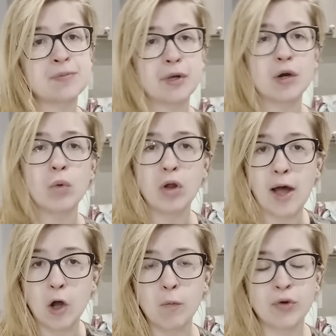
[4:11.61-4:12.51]
but it will
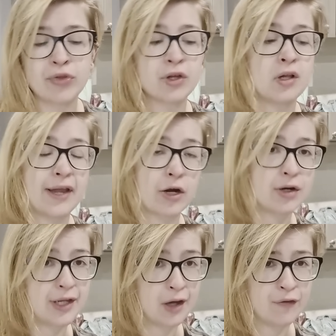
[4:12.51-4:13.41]
help with the
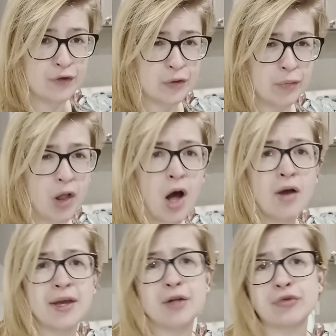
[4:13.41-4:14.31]
clarity of your
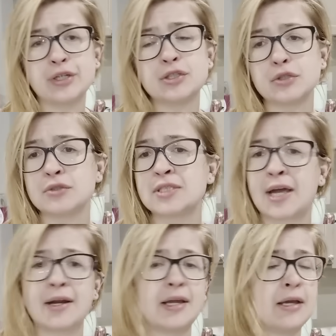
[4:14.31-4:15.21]
block and reduce
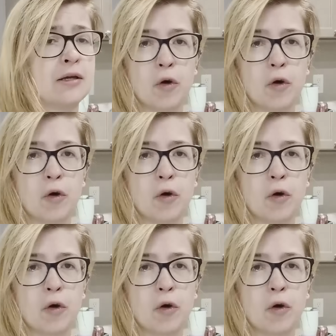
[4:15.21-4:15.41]
any